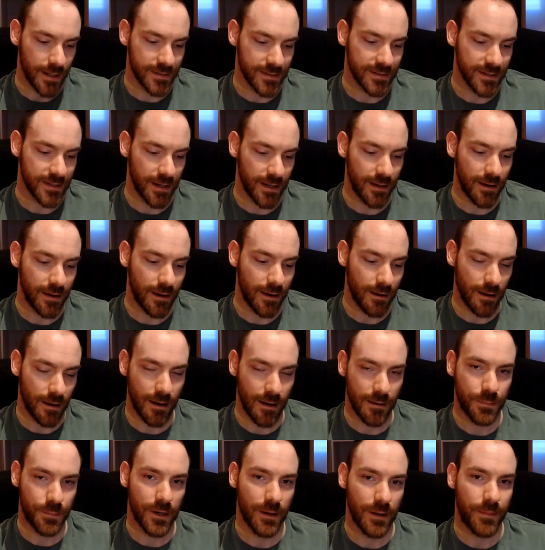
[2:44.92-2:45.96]
uh, I'll, I'll,
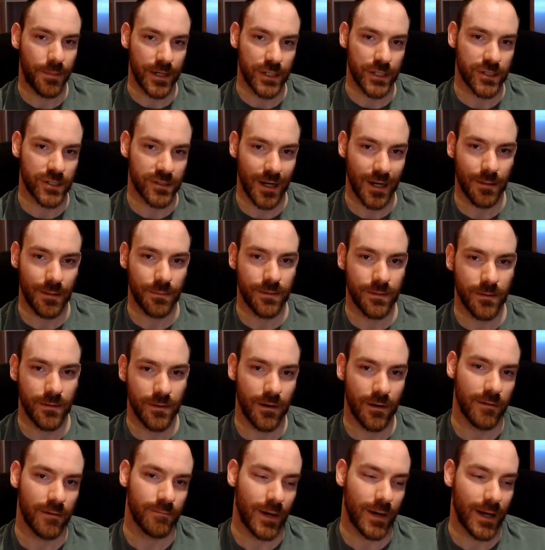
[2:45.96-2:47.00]
put a picture up
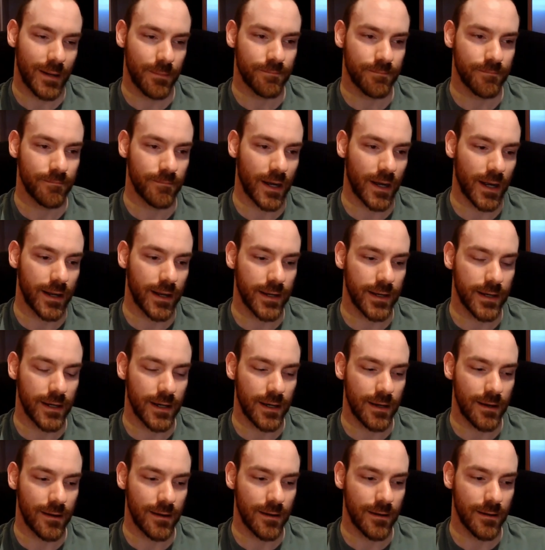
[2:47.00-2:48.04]
my my
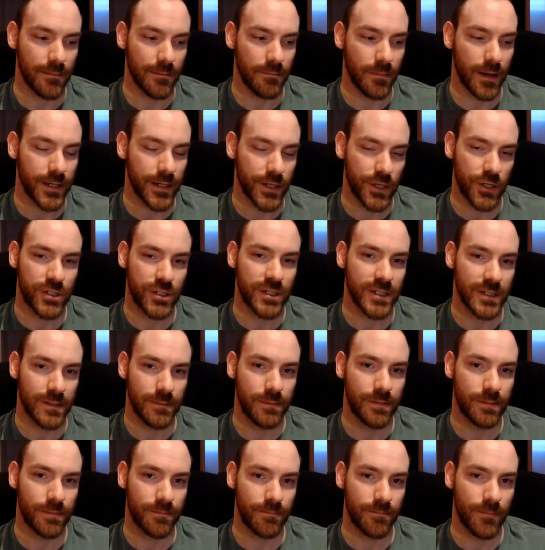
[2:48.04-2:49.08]
uh, my YouTube
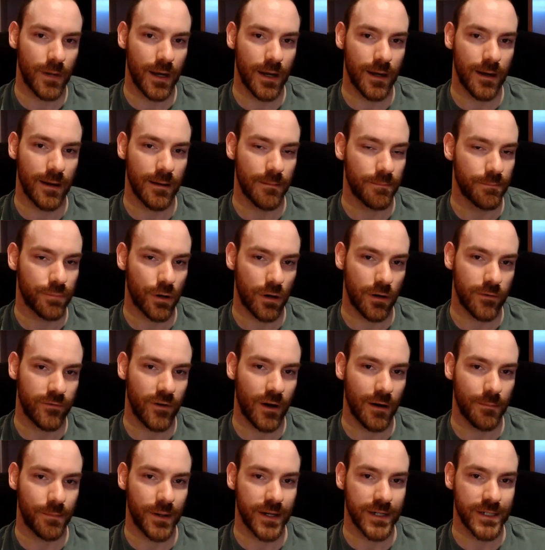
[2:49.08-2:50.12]
uh,
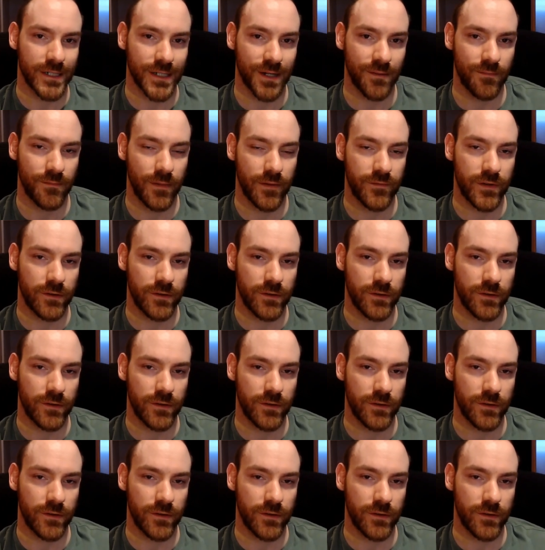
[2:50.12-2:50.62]
profile picture, if you want